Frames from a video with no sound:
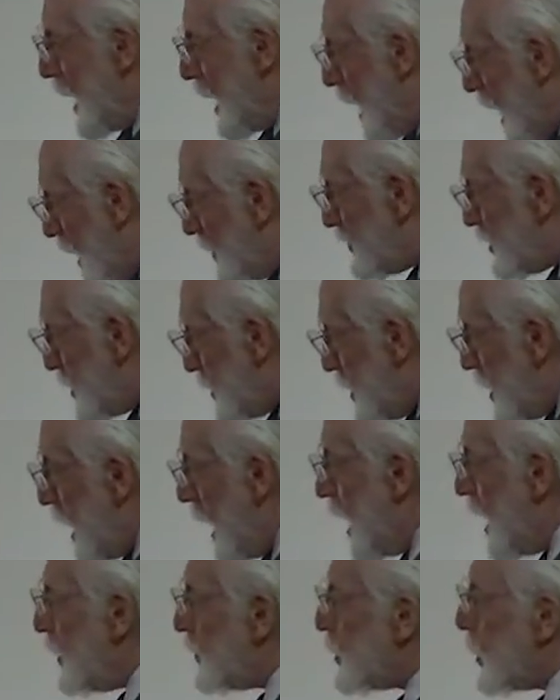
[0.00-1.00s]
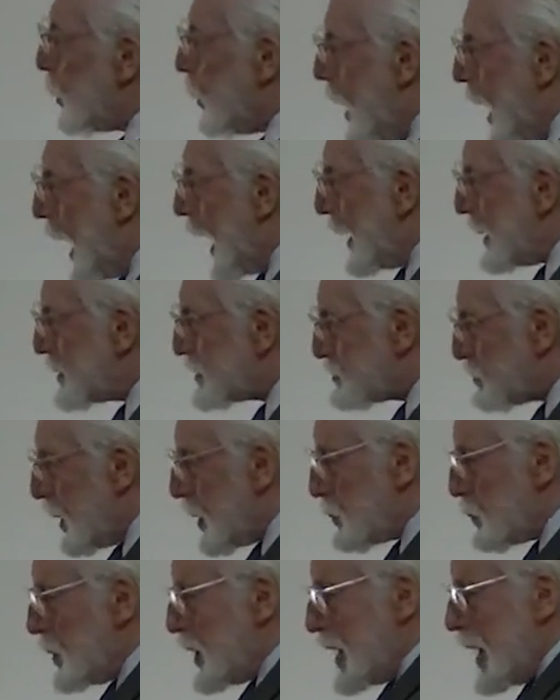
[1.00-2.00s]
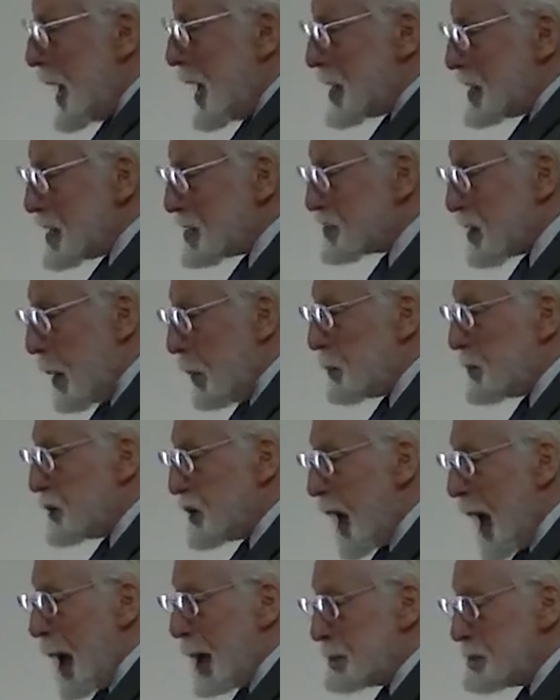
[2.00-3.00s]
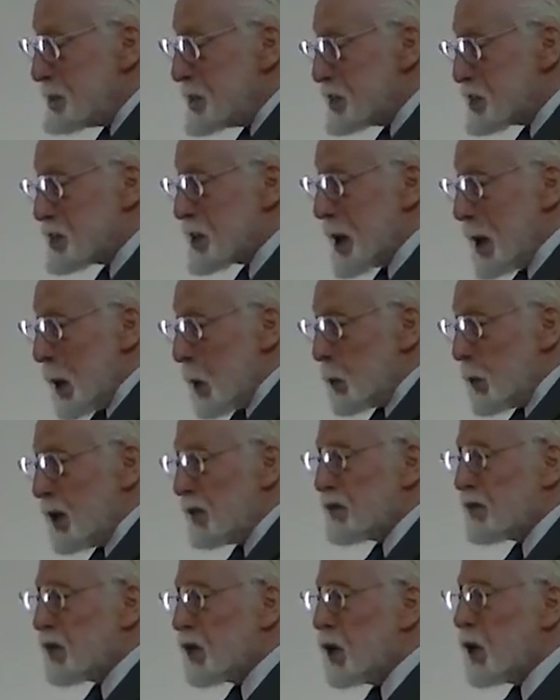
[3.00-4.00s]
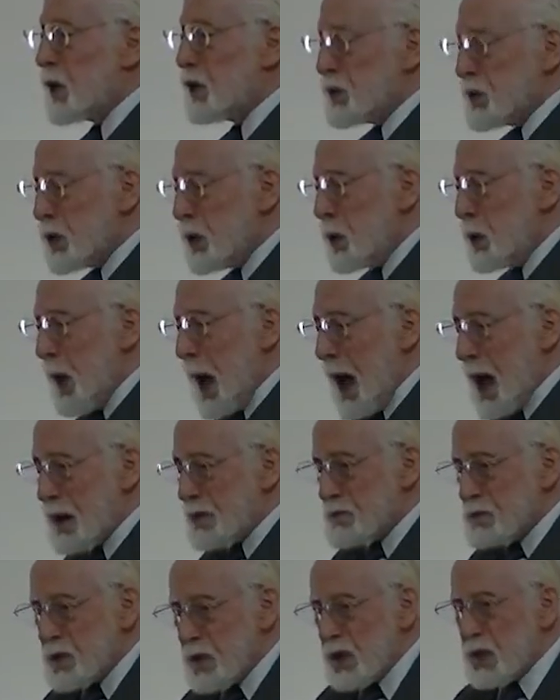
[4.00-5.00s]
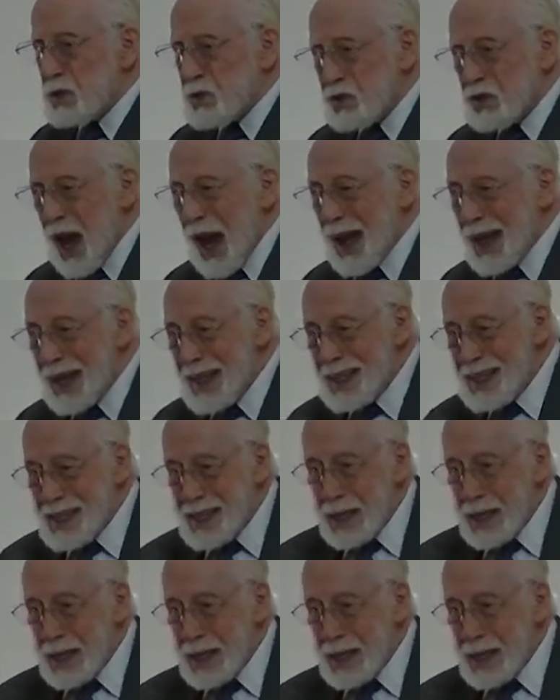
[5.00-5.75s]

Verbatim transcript: of it otherwise. What we sometimes refer to as the second